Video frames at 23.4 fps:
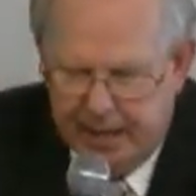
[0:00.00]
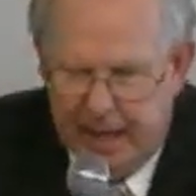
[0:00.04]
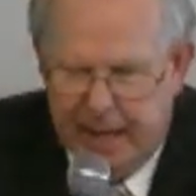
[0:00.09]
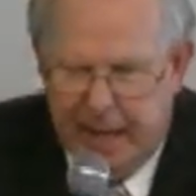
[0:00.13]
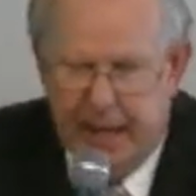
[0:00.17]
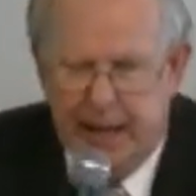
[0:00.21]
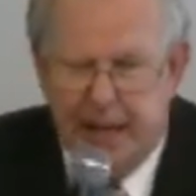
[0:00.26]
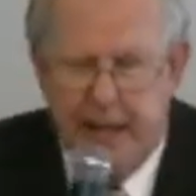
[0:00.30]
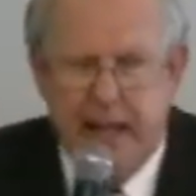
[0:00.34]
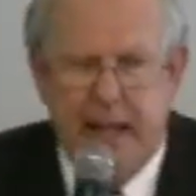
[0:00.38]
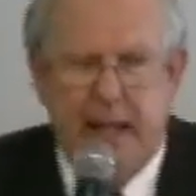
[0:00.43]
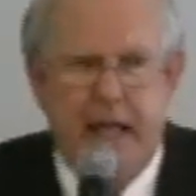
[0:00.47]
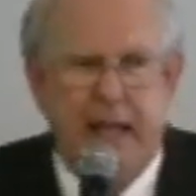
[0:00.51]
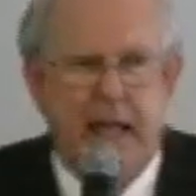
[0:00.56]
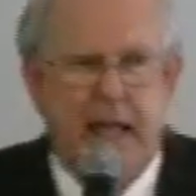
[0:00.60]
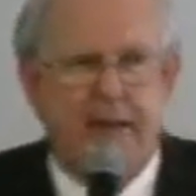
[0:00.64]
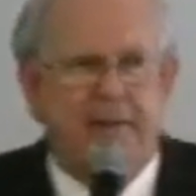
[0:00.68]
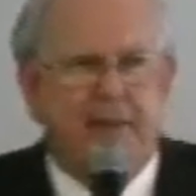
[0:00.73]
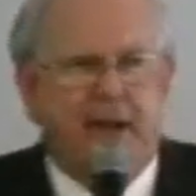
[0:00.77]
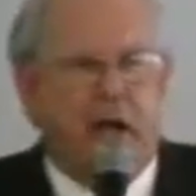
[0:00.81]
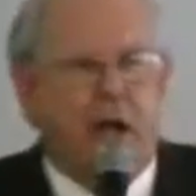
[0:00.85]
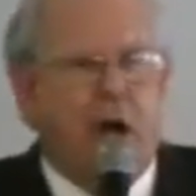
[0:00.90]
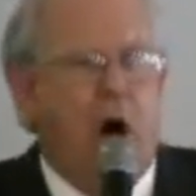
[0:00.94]
and
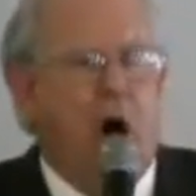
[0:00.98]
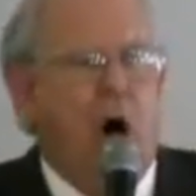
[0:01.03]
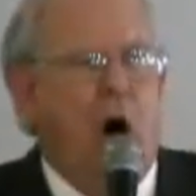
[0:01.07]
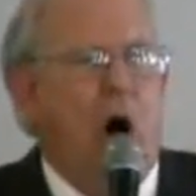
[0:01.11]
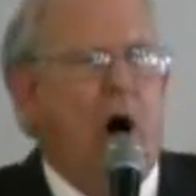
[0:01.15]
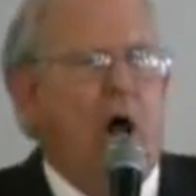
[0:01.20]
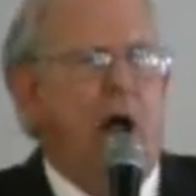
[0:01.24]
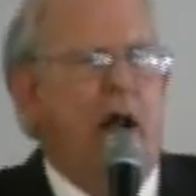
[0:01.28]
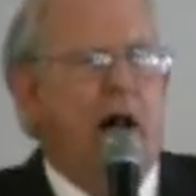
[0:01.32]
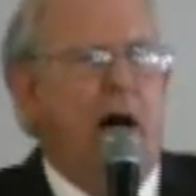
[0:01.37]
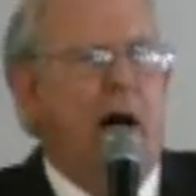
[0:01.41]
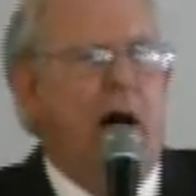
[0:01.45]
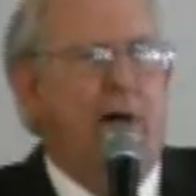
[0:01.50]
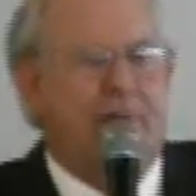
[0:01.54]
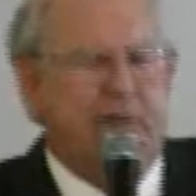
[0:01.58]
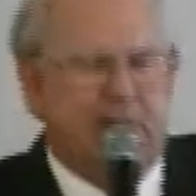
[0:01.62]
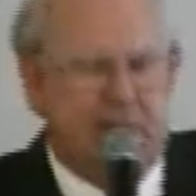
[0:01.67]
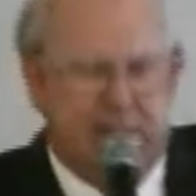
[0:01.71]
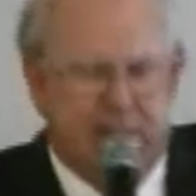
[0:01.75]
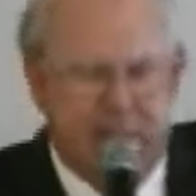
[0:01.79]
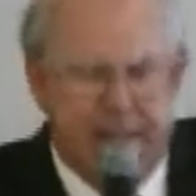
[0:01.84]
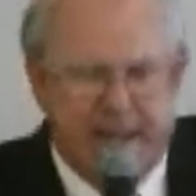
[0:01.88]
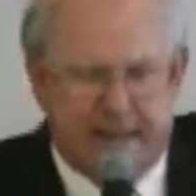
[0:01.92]
in the call of
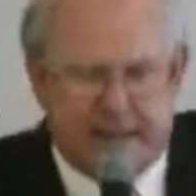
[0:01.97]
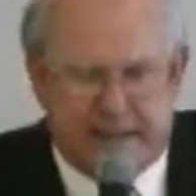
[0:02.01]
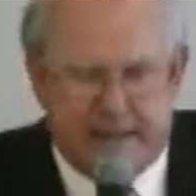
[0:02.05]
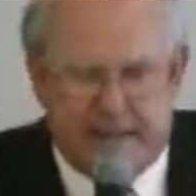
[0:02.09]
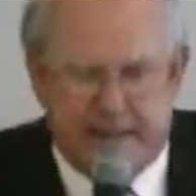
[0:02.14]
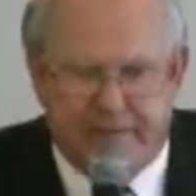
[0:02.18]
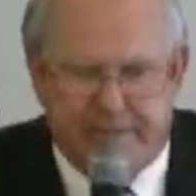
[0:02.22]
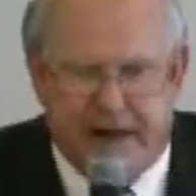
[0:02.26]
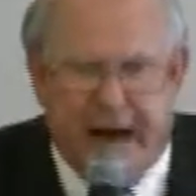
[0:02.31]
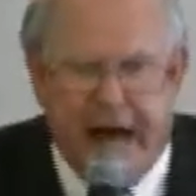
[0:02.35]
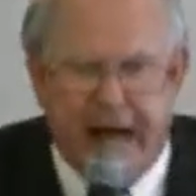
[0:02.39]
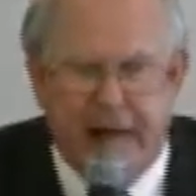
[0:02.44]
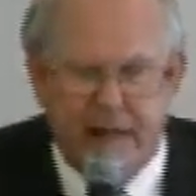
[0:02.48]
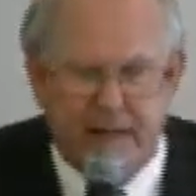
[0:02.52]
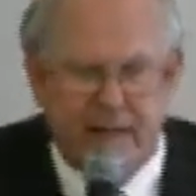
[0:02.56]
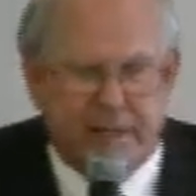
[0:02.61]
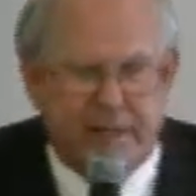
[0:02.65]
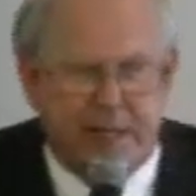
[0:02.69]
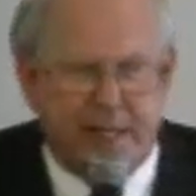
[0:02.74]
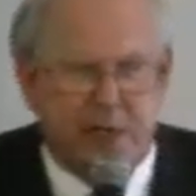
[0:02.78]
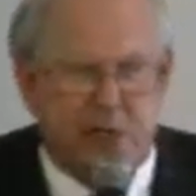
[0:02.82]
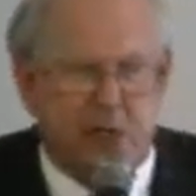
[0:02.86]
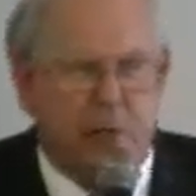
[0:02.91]
a domestic
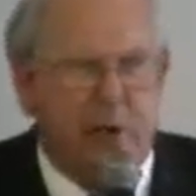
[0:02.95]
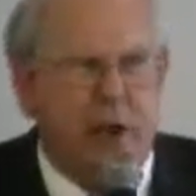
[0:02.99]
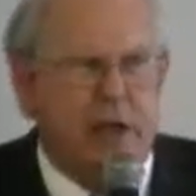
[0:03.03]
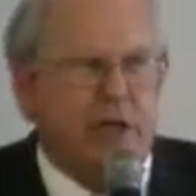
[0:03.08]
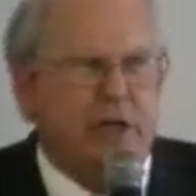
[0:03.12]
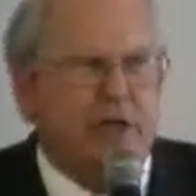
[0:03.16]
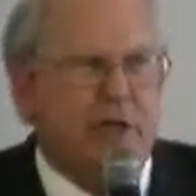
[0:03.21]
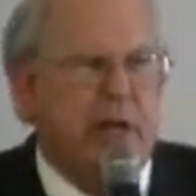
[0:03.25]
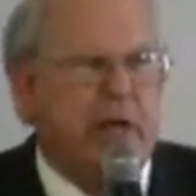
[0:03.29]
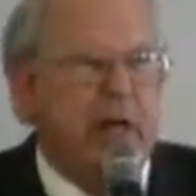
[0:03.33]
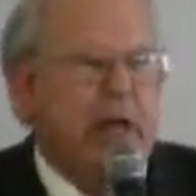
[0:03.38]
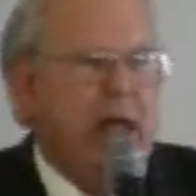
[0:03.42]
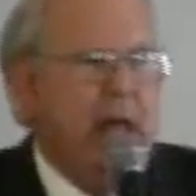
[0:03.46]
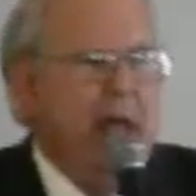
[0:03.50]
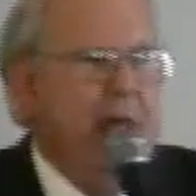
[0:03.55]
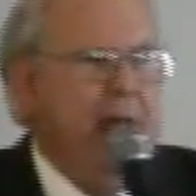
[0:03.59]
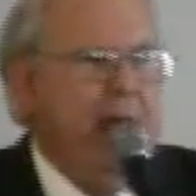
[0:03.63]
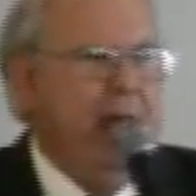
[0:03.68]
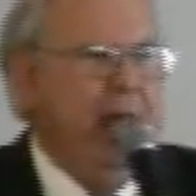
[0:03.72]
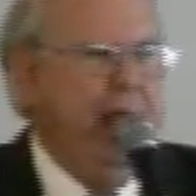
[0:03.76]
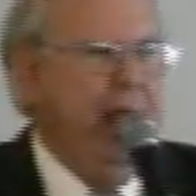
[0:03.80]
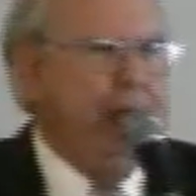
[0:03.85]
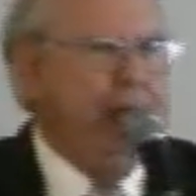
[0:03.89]
violence situation,
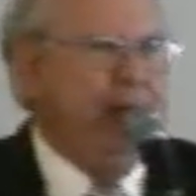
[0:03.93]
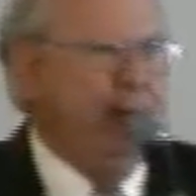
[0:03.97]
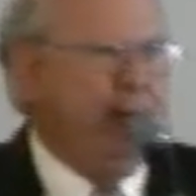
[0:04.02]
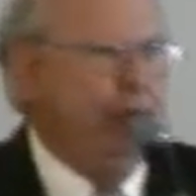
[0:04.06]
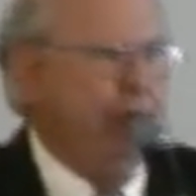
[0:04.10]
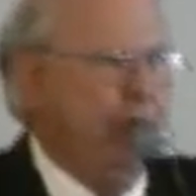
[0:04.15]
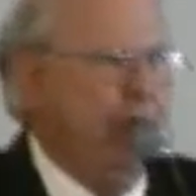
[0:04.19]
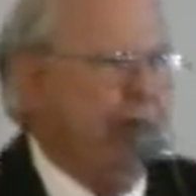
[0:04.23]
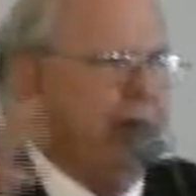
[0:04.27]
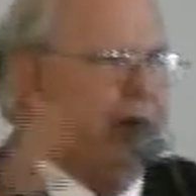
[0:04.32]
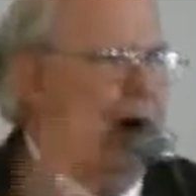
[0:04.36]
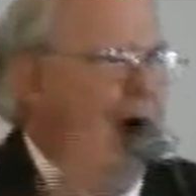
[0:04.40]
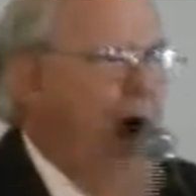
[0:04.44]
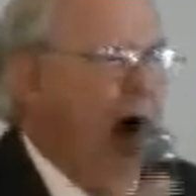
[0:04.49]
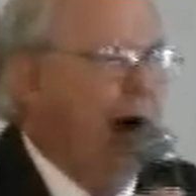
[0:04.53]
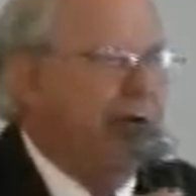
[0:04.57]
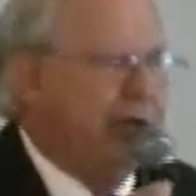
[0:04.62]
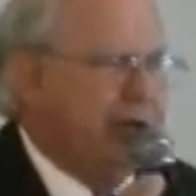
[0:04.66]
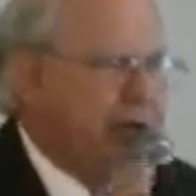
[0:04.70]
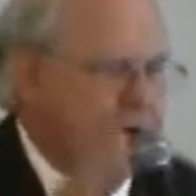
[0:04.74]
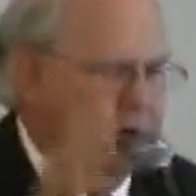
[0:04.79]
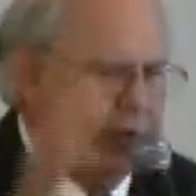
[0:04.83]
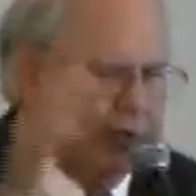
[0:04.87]
him and two other
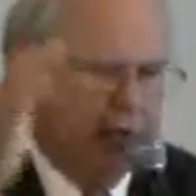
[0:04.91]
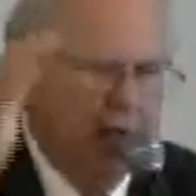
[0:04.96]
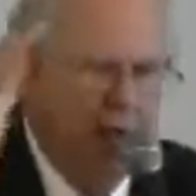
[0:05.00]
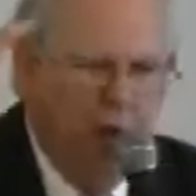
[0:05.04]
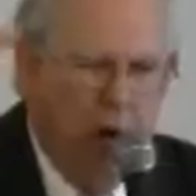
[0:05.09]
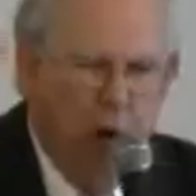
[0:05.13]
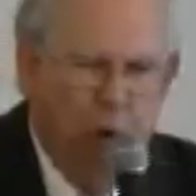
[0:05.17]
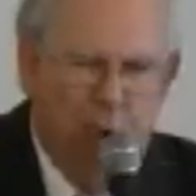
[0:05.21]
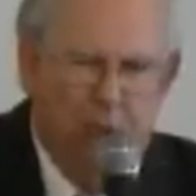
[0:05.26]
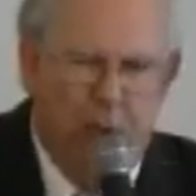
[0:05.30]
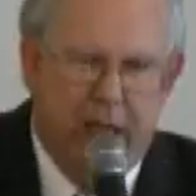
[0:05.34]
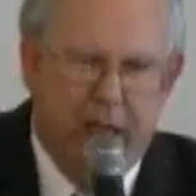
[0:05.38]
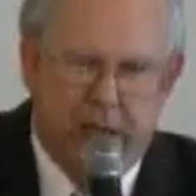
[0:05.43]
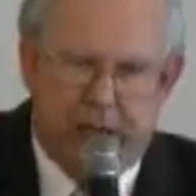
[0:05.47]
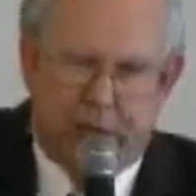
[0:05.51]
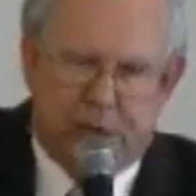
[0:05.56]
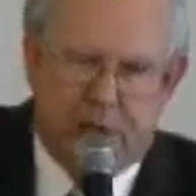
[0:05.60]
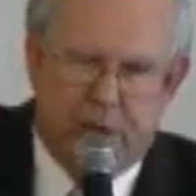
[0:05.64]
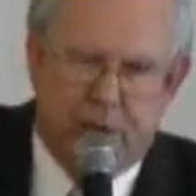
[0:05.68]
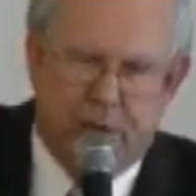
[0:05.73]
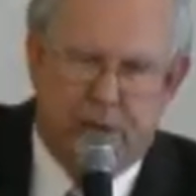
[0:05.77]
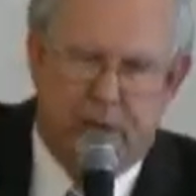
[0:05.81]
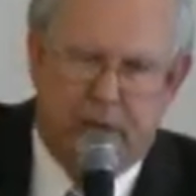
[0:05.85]
officers went
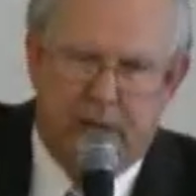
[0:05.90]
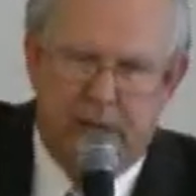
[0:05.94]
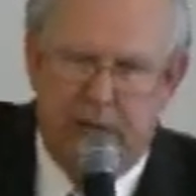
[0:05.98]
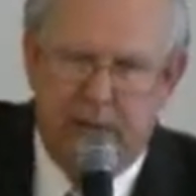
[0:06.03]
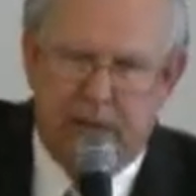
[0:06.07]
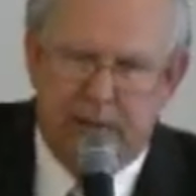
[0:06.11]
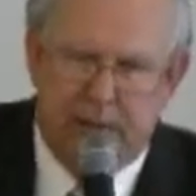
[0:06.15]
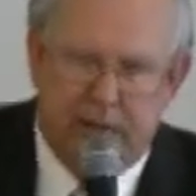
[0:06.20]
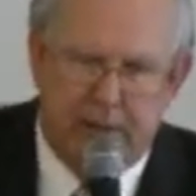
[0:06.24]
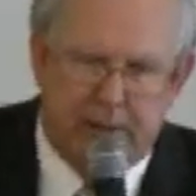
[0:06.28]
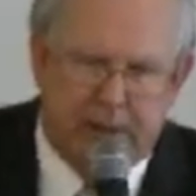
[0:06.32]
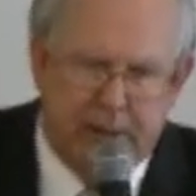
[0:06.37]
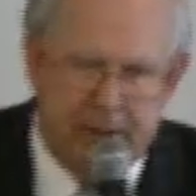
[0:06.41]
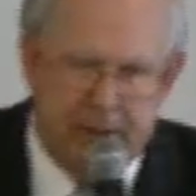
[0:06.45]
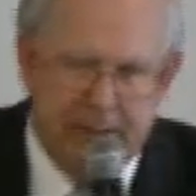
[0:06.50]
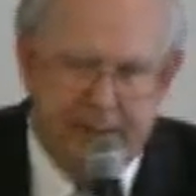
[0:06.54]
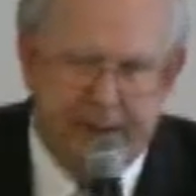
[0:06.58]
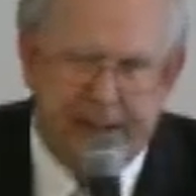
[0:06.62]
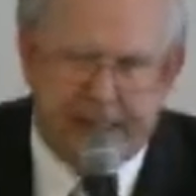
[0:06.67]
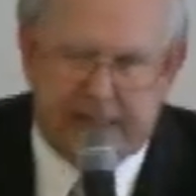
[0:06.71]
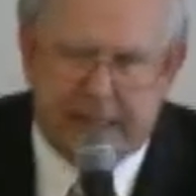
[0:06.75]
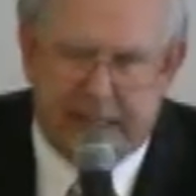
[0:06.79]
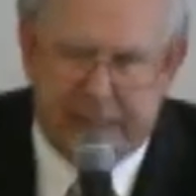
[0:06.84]
to the, the, the,
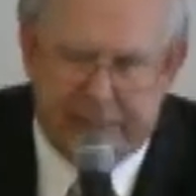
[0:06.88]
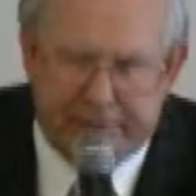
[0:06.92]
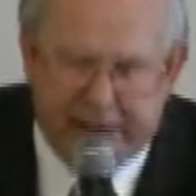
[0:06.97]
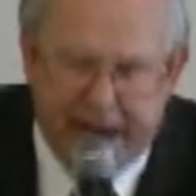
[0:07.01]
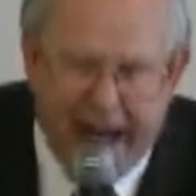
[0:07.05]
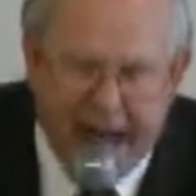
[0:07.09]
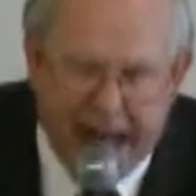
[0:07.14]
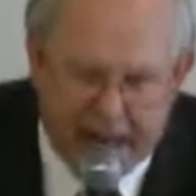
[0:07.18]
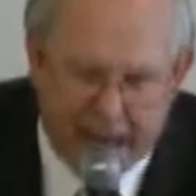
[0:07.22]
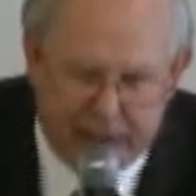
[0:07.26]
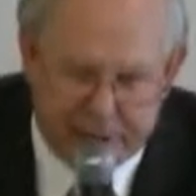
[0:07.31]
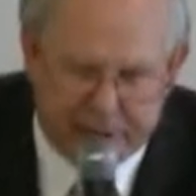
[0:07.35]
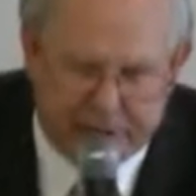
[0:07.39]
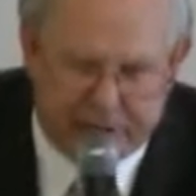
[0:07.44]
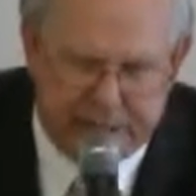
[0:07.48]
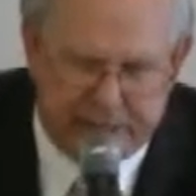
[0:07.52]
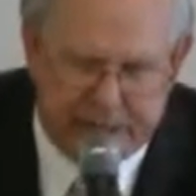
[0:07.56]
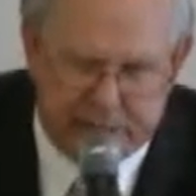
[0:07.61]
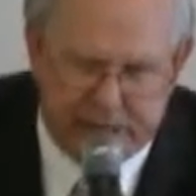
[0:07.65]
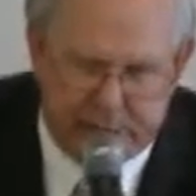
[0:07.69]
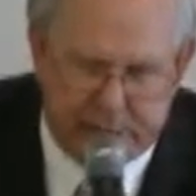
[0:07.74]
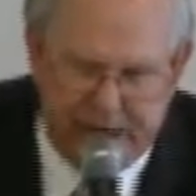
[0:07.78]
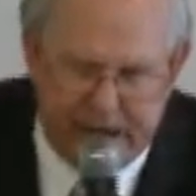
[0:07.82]
domestic violence
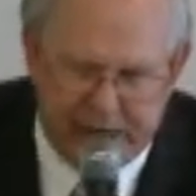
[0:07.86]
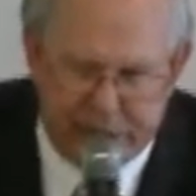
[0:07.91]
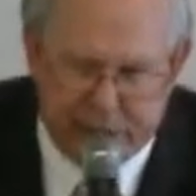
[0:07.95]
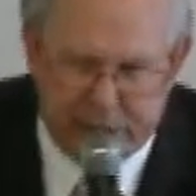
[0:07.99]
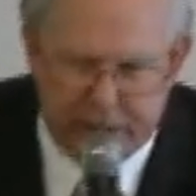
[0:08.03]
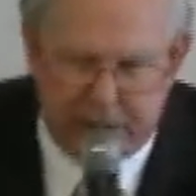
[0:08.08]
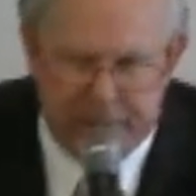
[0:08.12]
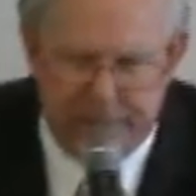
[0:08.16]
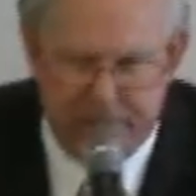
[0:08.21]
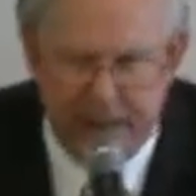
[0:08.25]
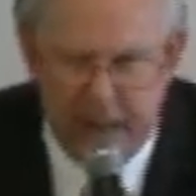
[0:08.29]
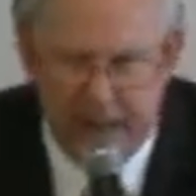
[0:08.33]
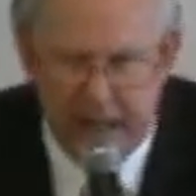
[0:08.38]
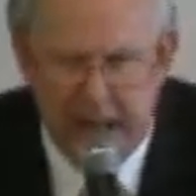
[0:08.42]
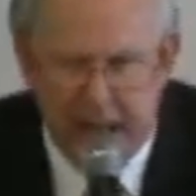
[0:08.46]
situation.